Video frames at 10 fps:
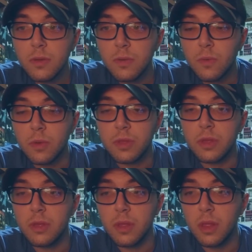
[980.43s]
would
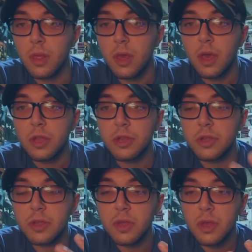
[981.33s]

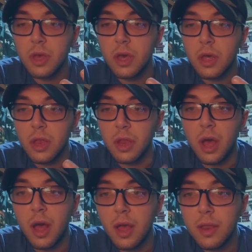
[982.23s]
just
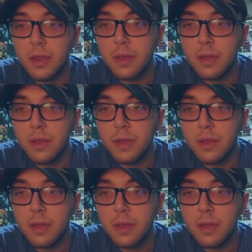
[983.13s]
not